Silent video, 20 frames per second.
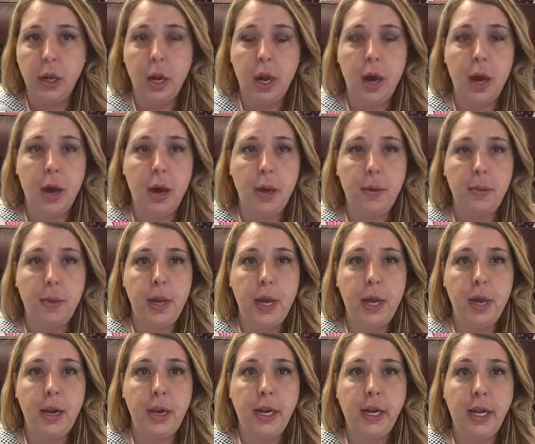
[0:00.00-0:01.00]

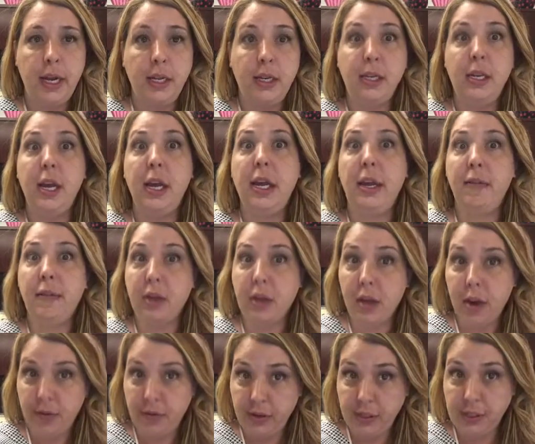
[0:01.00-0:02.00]
and it can give a
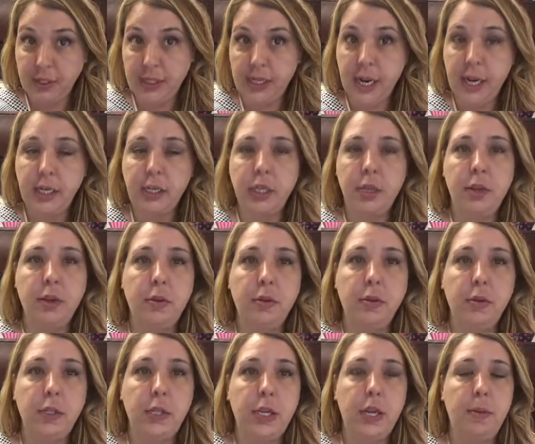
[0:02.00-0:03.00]
lot of insight to
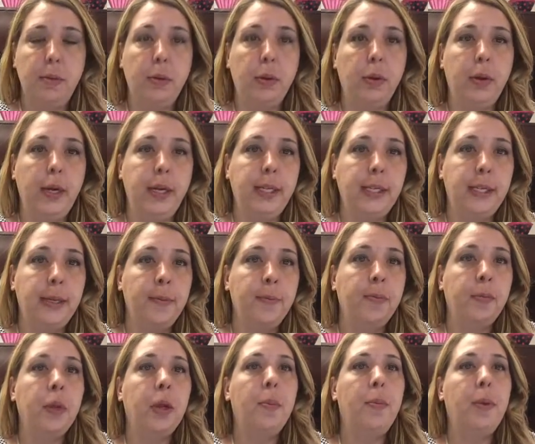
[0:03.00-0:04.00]
those employees,
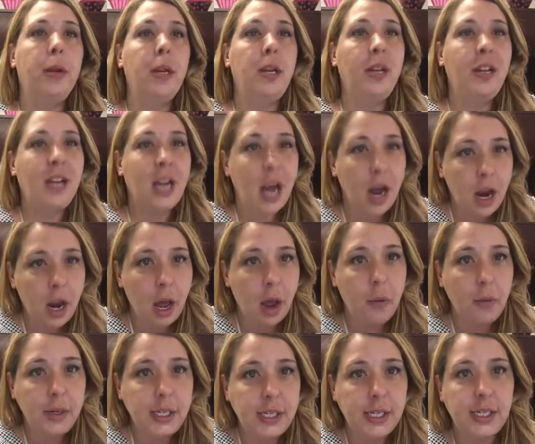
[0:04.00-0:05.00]
but not
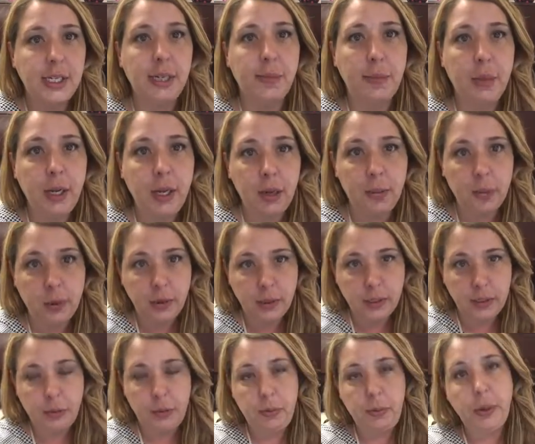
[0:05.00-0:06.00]
always as applicable
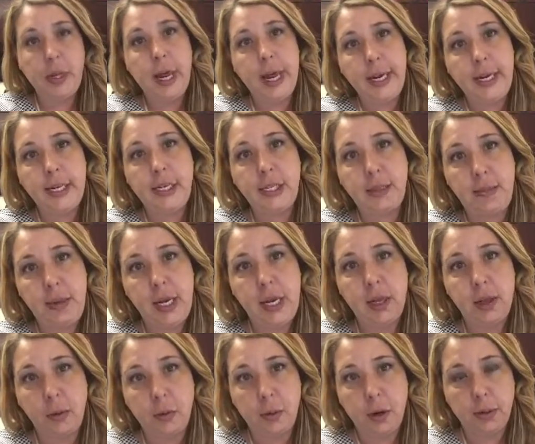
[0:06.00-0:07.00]
as we would like it to be
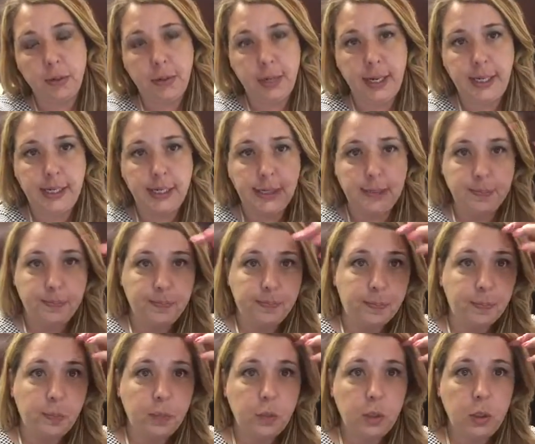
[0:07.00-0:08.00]
in the workplace.
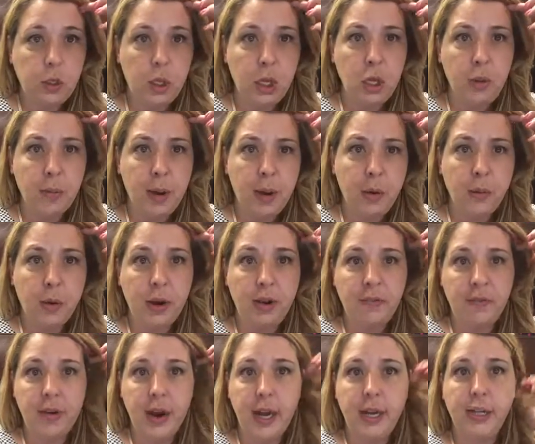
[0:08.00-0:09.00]
You might want to
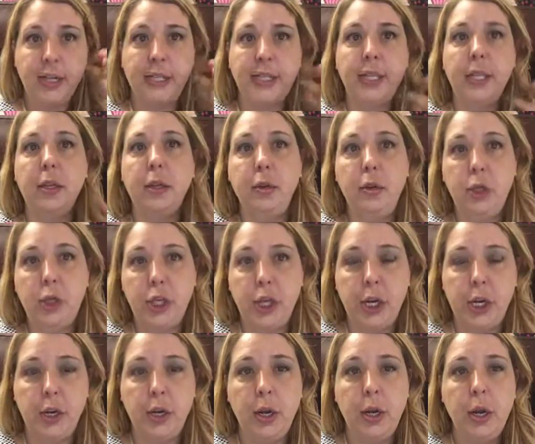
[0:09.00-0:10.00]
find a
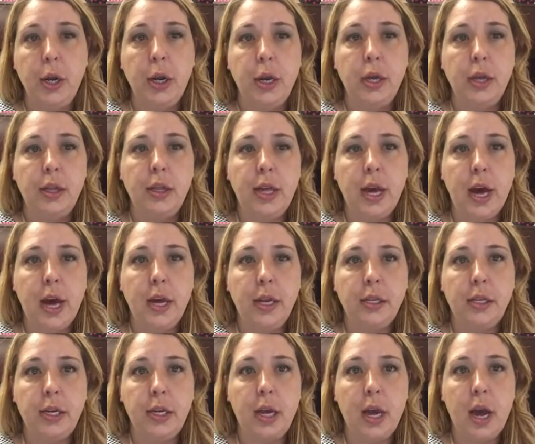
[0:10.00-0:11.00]
solution that